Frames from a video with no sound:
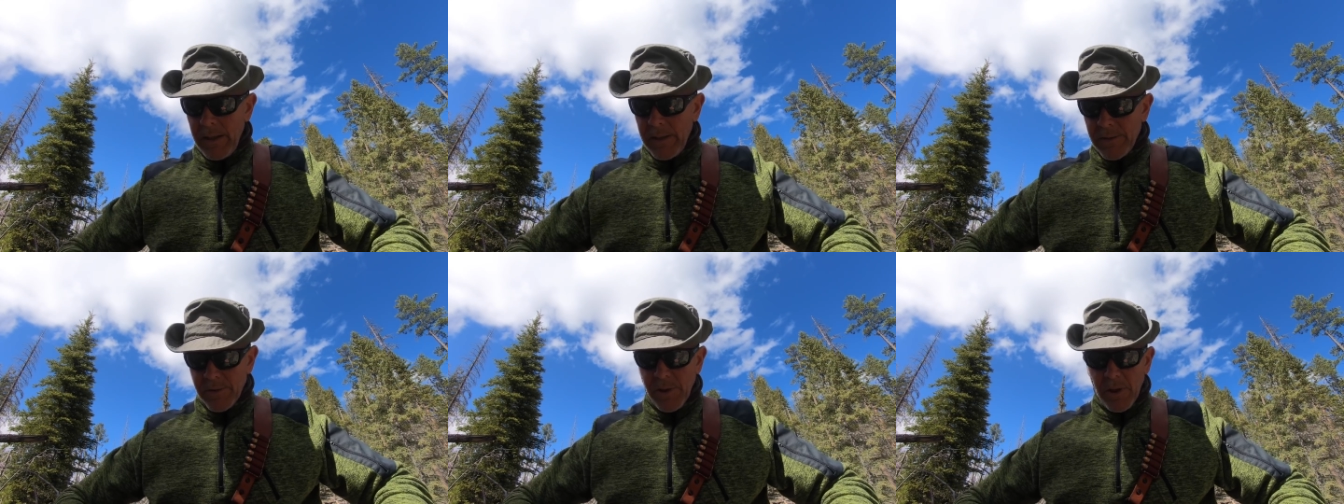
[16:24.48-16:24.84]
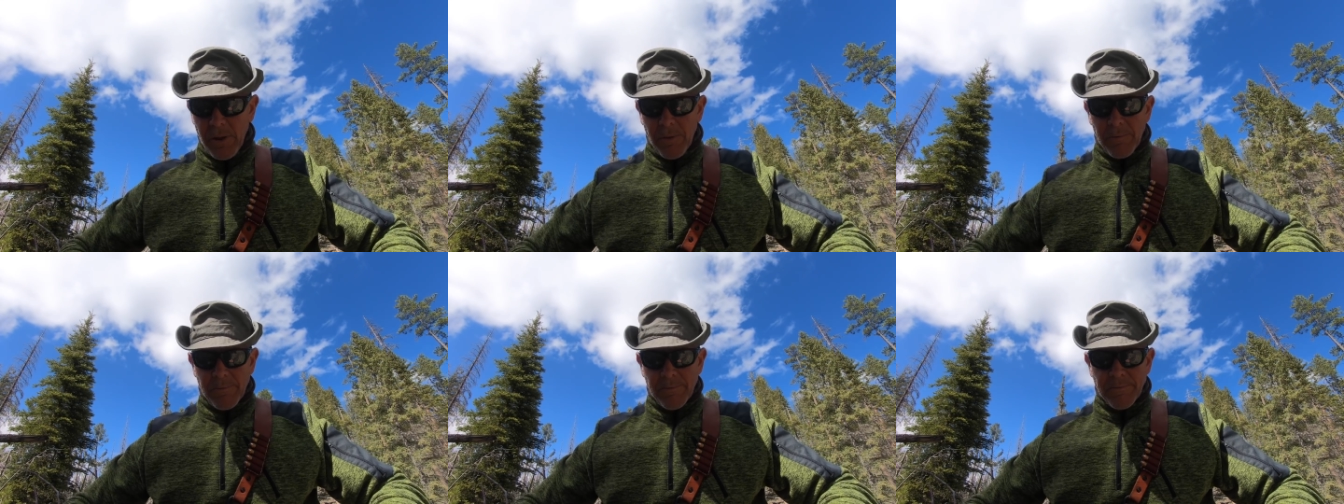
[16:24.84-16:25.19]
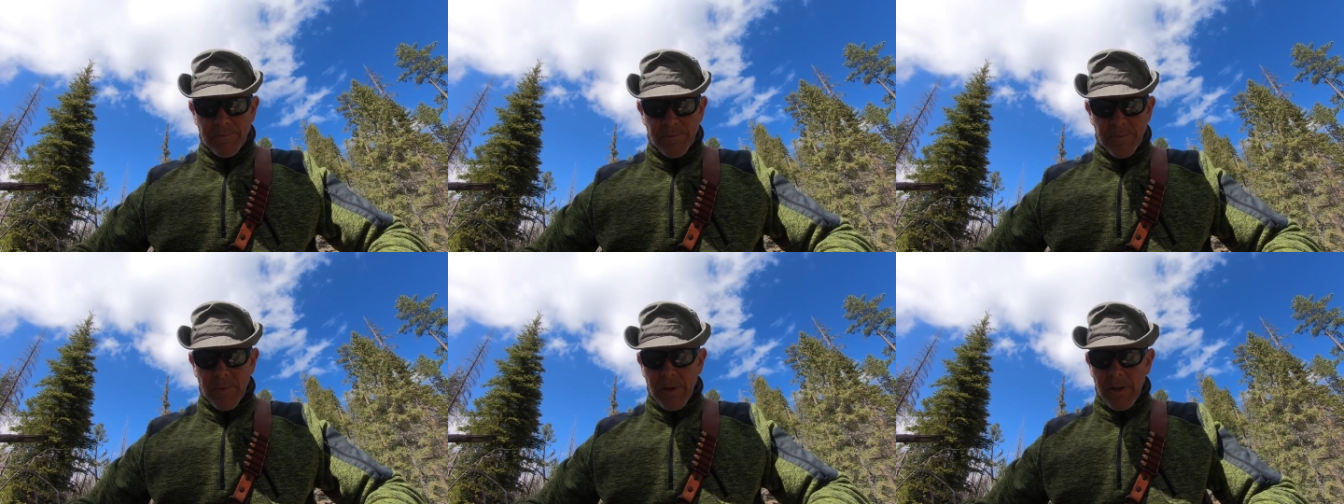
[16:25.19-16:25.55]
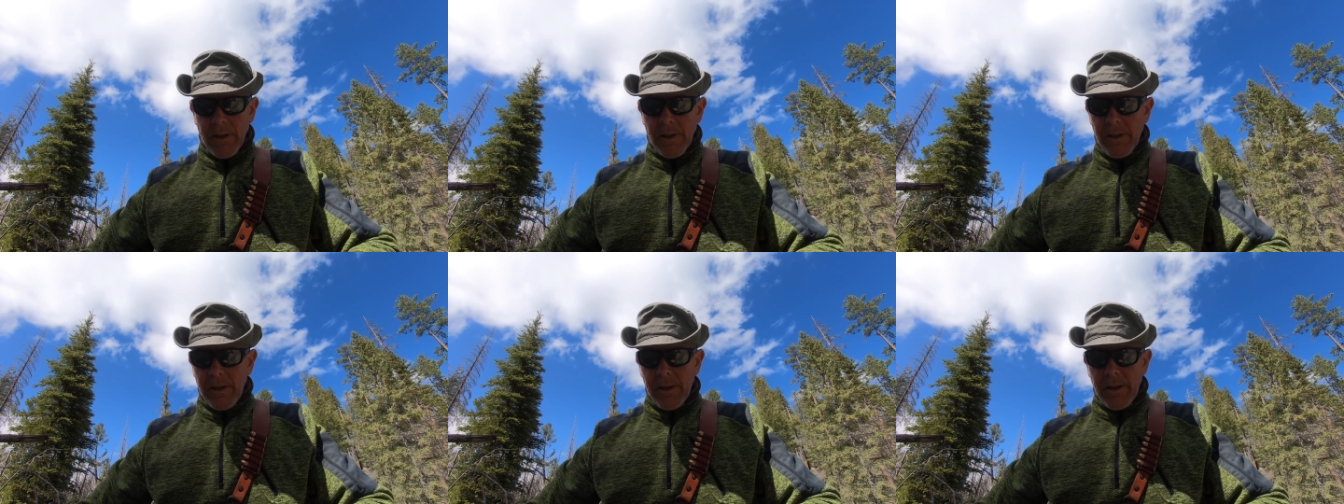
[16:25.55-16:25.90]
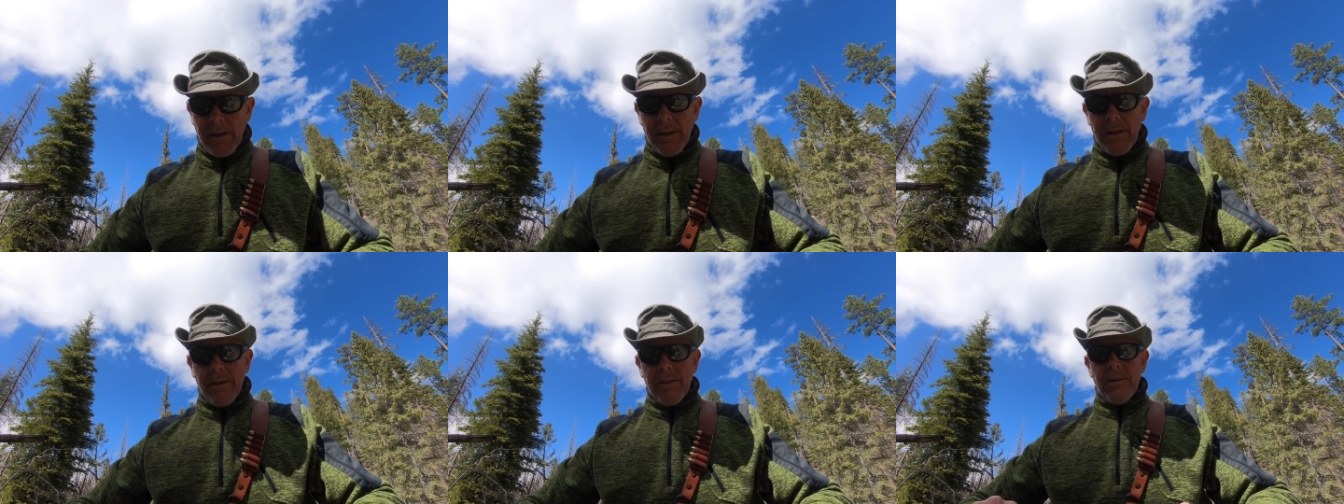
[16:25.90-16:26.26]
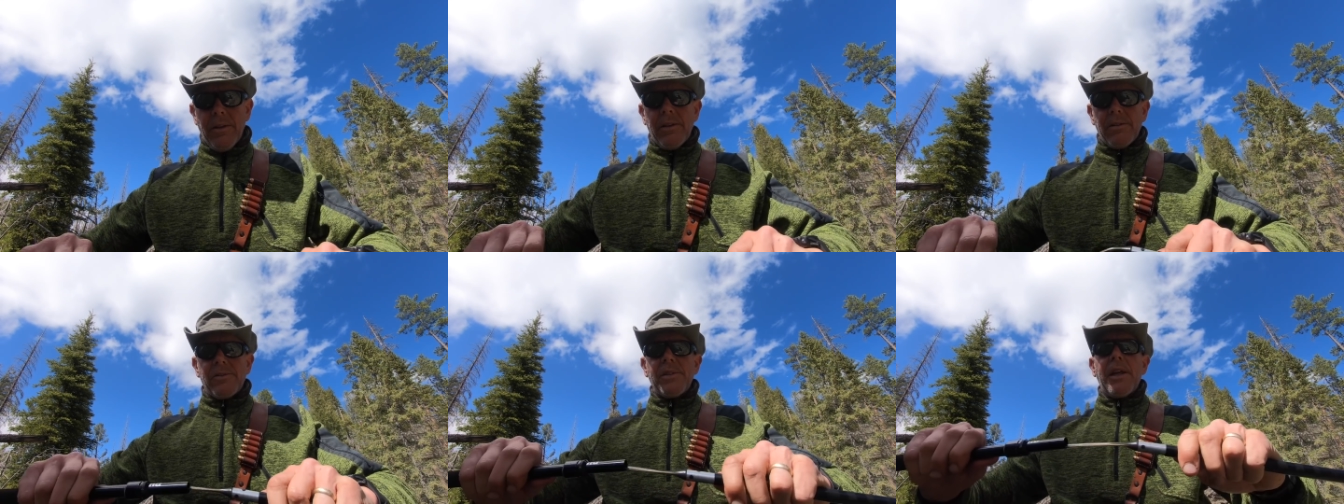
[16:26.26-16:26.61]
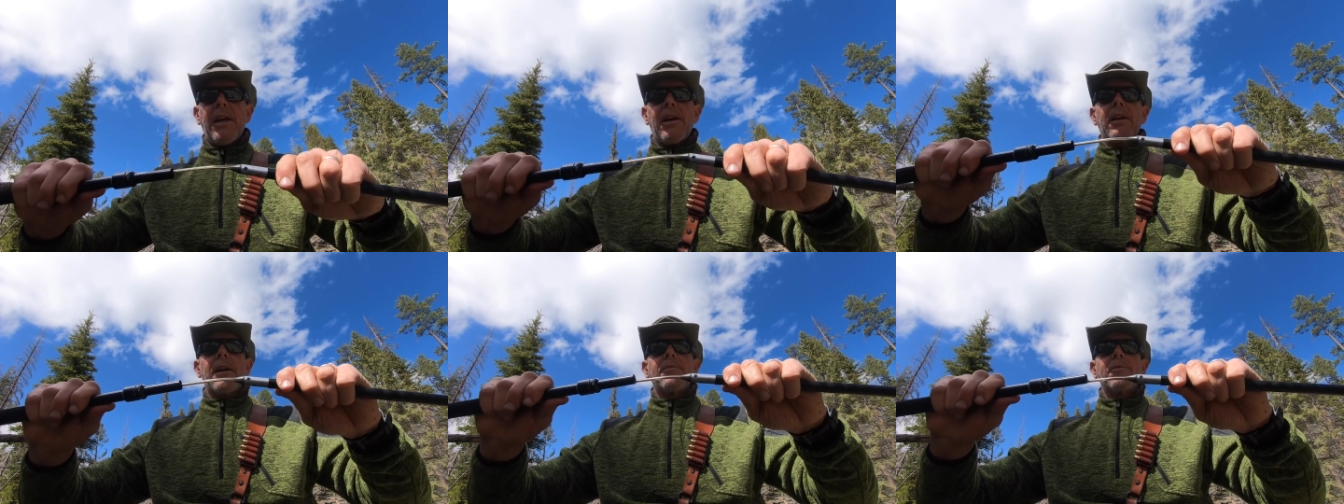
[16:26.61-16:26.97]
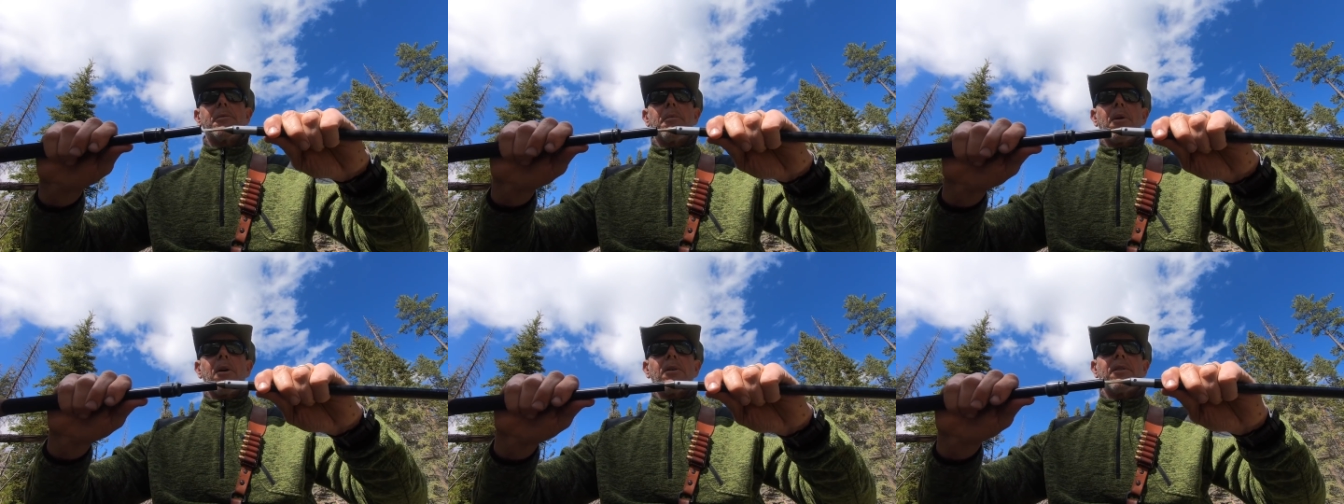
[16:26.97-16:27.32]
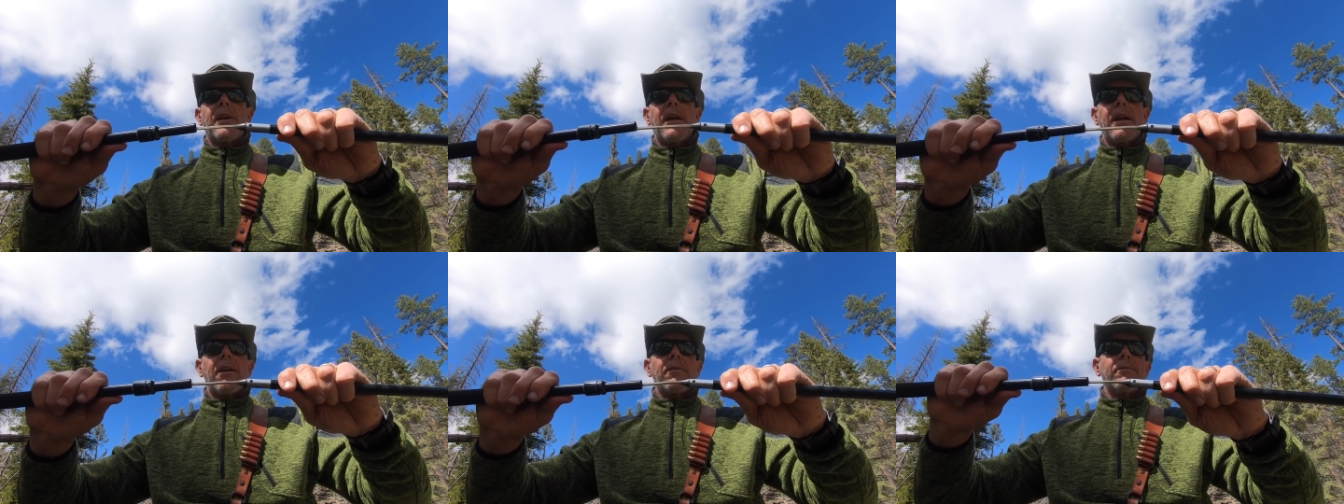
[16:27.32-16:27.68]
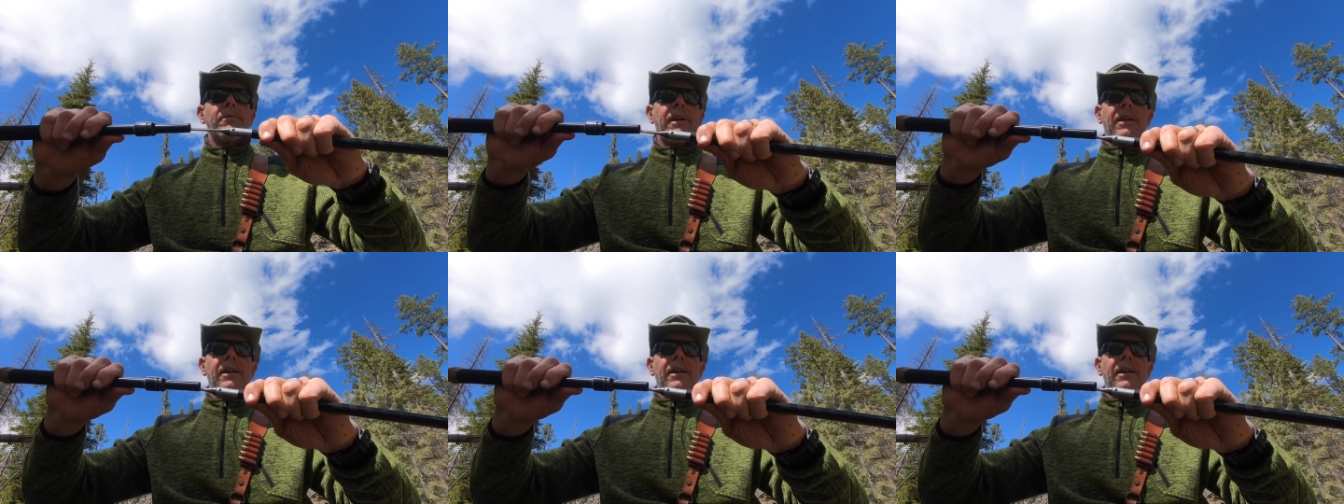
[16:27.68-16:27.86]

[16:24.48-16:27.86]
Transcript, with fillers: So you can see how it comes apart there.